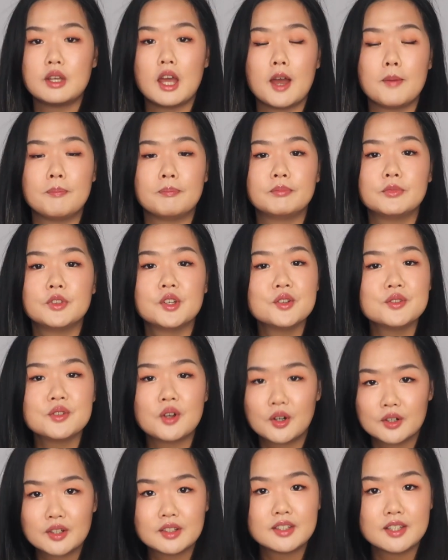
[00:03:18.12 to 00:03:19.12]
yeah, those
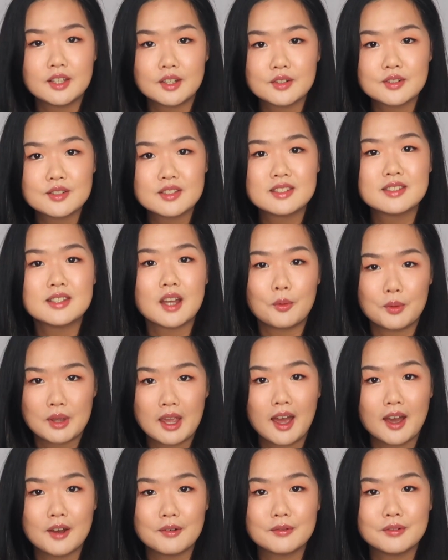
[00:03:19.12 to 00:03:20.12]
are the tiers that we
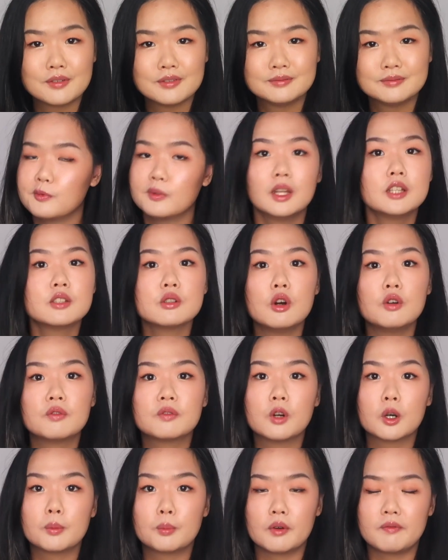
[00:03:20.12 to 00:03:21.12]
have. Let's go
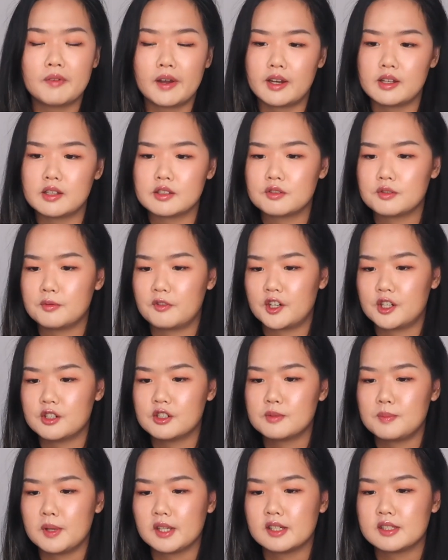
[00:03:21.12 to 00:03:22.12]
with corporate finance
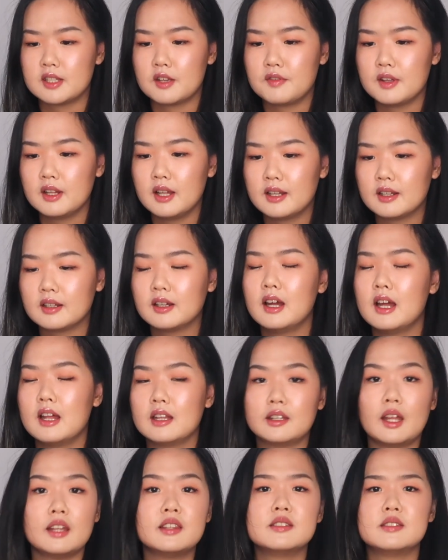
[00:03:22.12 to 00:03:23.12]
first, because I feel like
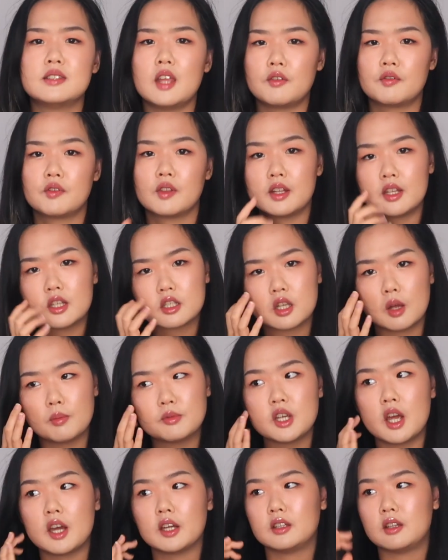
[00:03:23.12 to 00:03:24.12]
that's definitely a
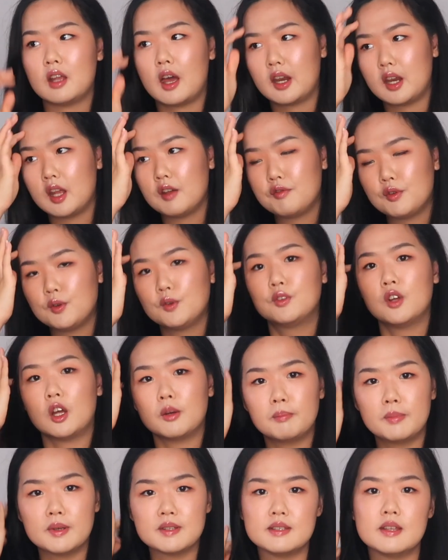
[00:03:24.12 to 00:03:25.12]
subject that if you've
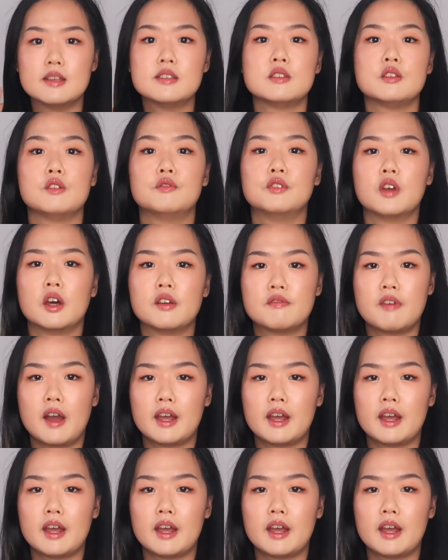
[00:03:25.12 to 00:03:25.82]
done business, you've done